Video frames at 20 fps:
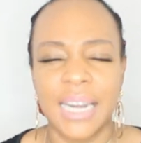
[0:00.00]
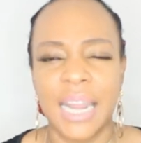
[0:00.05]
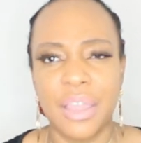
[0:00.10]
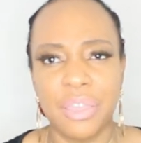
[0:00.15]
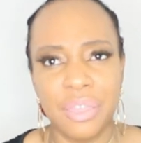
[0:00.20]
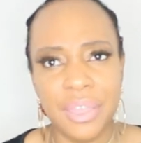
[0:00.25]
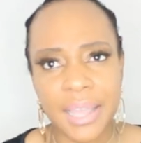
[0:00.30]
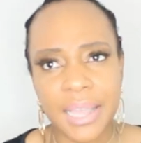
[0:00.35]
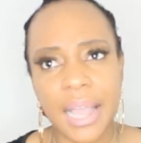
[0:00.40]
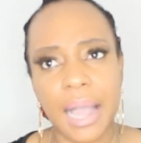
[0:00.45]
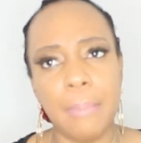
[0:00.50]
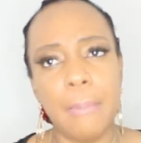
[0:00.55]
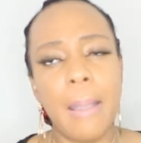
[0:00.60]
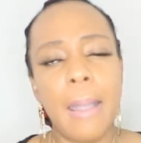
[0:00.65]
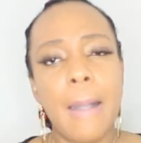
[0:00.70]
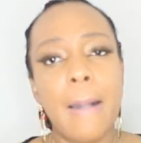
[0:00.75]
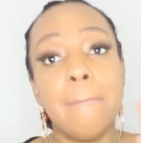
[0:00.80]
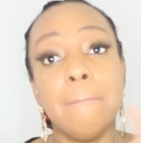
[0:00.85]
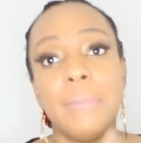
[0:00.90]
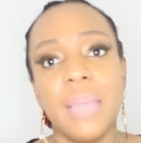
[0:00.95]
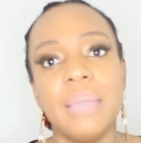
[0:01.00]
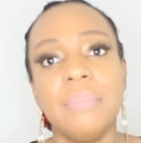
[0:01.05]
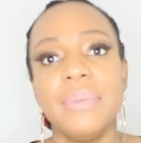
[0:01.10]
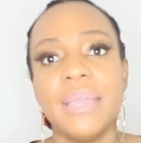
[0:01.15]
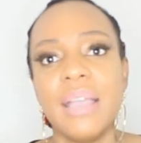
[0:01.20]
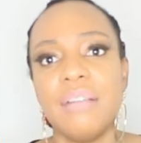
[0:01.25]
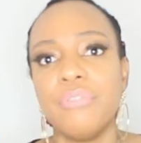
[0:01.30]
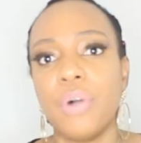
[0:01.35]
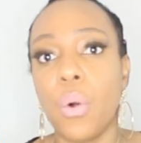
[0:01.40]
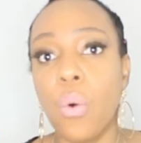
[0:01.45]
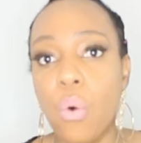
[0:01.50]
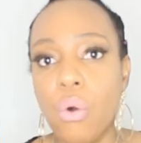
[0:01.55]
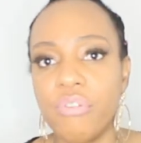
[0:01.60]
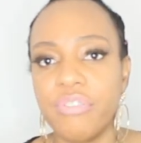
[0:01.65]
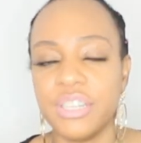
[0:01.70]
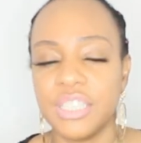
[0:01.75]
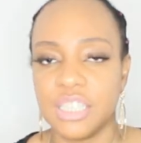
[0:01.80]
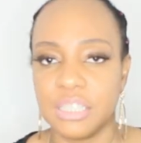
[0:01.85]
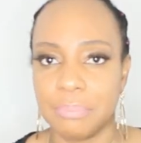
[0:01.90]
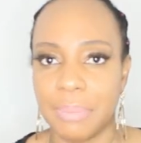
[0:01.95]
And I think maybe I've
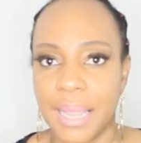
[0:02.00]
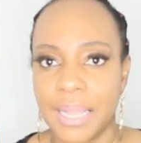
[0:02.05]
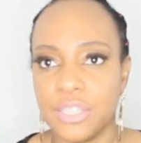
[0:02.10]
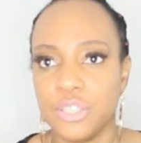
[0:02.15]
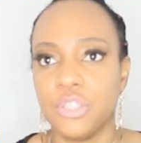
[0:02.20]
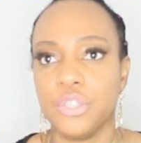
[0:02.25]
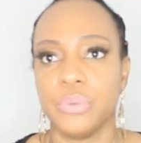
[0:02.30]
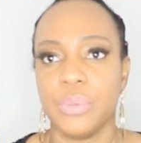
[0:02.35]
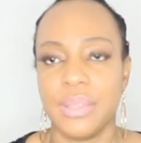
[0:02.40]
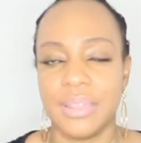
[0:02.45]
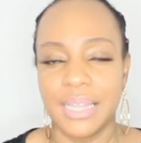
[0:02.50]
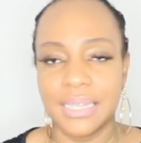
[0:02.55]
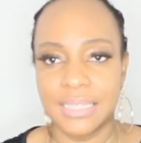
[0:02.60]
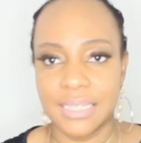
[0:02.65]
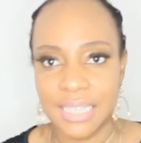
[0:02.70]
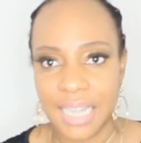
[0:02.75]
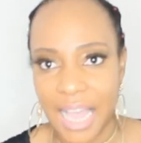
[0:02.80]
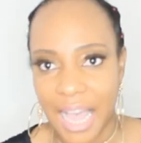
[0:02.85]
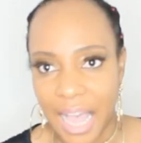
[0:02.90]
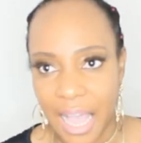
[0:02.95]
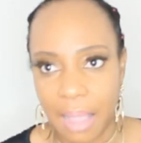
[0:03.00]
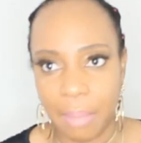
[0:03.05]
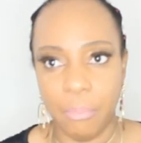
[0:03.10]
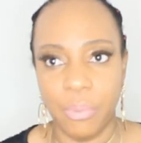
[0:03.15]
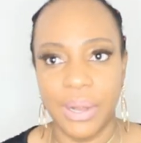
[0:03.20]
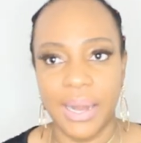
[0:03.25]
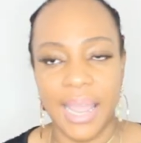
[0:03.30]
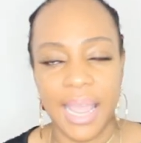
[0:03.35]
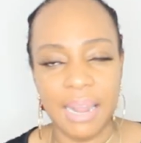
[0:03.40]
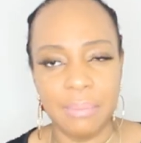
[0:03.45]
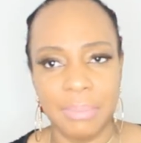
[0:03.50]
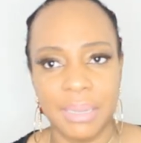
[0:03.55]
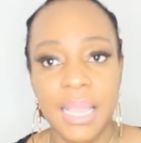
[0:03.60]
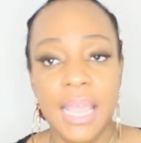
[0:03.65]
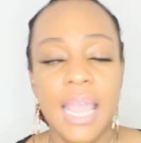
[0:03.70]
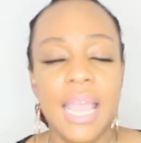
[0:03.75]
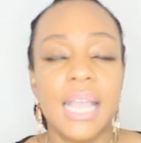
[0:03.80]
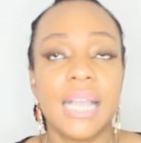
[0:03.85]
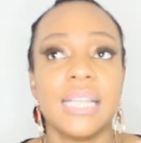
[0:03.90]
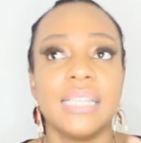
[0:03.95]
overspent during that time when I had my,
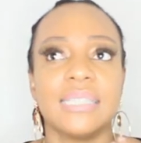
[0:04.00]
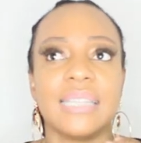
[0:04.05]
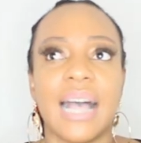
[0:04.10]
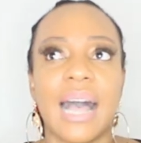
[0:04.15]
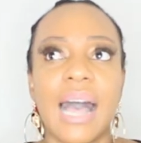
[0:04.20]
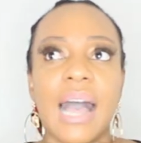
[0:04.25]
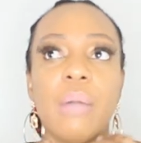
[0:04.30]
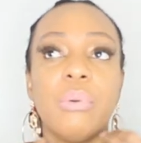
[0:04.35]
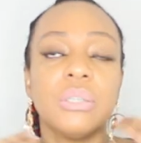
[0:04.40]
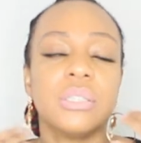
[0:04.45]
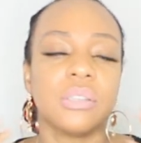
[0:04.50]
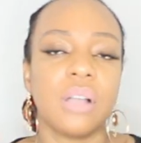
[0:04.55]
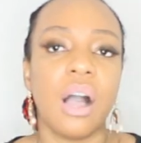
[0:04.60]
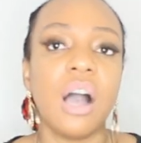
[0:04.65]
because I was